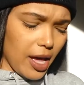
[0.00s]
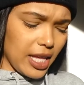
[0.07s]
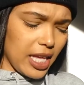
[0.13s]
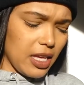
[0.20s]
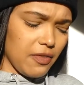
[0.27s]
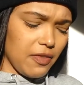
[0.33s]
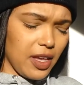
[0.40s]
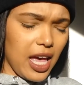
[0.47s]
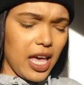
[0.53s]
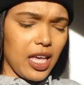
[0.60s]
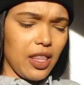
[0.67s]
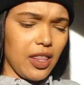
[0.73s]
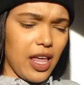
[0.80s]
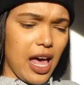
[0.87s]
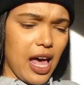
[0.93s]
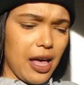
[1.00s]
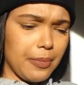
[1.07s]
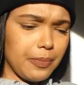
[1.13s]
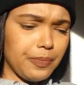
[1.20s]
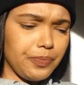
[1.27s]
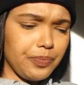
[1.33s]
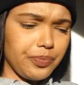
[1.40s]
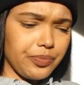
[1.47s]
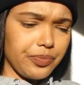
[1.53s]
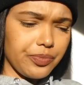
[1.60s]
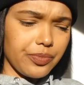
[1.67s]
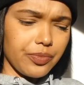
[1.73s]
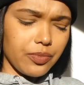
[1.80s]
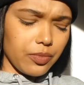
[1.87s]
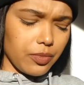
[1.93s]
I keep forgetting that
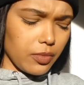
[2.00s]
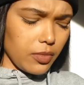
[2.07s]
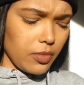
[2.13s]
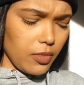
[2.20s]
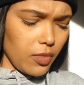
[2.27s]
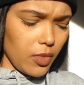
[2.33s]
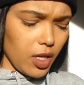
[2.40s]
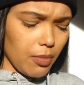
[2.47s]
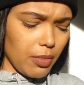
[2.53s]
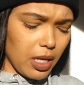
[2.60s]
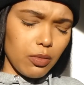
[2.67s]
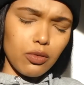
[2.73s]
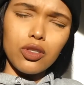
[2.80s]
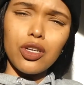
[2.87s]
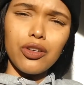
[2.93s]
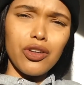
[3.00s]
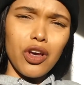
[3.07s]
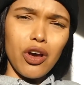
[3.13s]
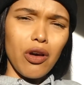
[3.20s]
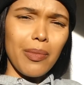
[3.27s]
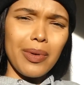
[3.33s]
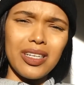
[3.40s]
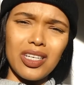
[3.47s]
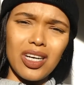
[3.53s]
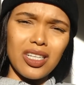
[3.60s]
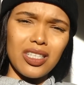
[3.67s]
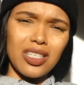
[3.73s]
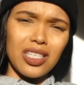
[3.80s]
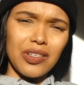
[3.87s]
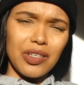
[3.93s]
people don't know I'm a
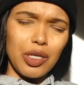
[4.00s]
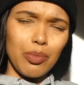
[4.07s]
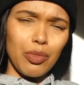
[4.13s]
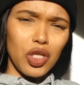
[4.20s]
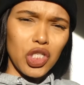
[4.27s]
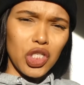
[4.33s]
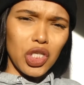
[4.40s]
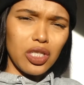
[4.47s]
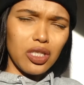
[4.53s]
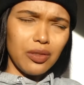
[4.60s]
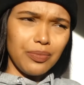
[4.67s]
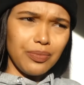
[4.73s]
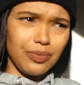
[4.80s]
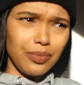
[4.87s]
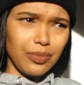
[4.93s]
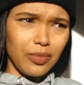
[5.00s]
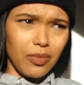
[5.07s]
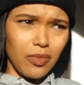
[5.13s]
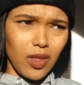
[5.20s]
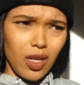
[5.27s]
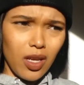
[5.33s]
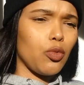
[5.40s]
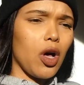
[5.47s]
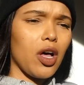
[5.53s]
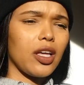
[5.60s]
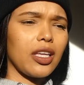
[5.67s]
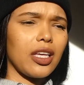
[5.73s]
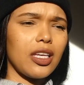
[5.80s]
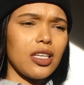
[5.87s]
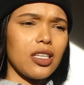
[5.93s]
dancer and a model.
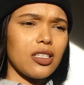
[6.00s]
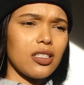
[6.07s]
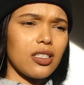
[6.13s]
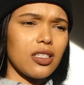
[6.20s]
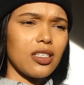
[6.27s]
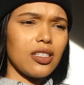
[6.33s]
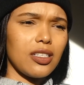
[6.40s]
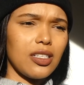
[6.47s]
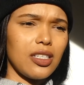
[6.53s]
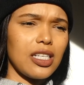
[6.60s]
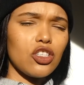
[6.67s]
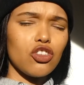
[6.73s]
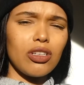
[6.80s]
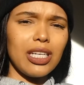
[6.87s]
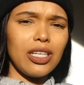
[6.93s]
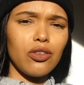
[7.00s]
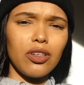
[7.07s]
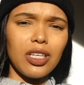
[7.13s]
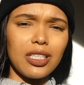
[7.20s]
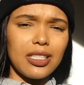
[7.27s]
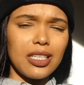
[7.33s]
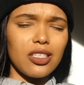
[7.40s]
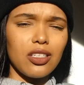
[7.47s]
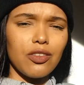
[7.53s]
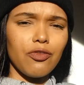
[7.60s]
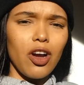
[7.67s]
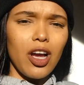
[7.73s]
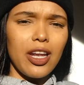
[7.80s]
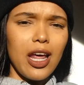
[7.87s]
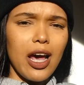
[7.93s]
Work is literally non-existent
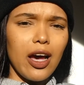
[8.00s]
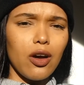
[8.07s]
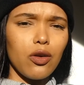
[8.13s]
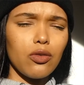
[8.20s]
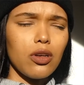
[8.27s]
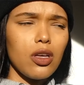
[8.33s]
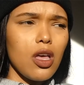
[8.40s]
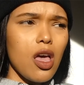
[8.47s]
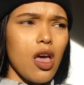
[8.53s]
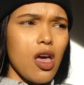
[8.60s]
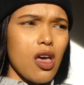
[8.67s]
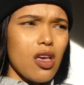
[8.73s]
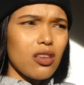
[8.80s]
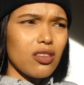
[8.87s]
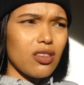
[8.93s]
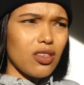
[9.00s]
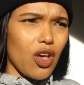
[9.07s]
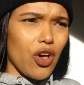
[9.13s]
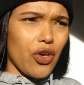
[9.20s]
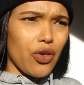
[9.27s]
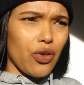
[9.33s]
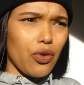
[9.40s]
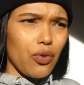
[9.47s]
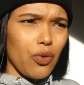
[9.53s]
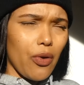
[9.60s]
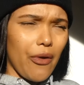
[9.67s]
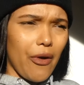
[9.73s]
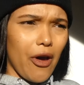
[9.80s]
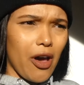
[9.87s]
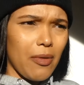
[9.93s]
right now, so
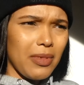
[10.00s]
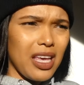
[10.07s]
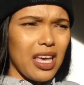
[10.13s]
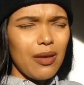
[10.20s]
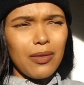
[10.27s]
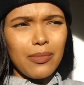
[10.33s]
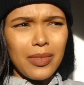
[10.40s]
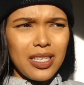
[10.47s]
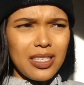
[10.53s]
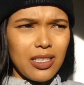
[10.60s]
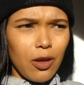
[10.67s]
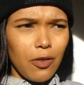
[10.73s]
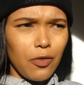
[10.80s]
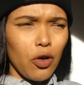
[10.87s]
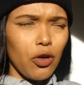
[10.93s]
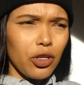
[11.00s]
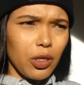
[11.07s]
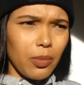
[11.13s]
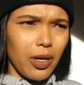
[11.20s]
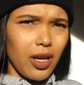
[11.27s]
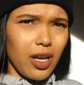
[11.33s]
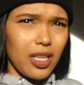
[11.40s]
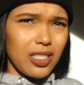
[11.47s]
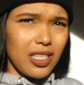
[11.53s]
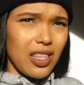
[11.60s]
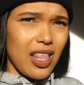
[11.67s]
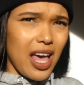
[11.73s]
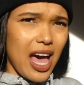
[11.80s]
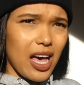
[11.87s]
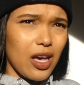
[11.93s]
I'm keeping myself occupied in
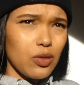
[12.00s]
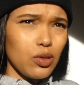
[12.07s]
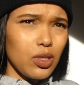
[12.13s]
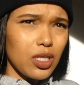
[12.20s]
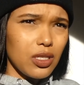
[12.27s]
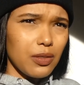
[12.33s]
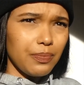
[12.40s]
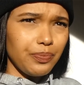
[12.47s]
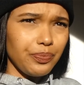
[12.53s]
the house.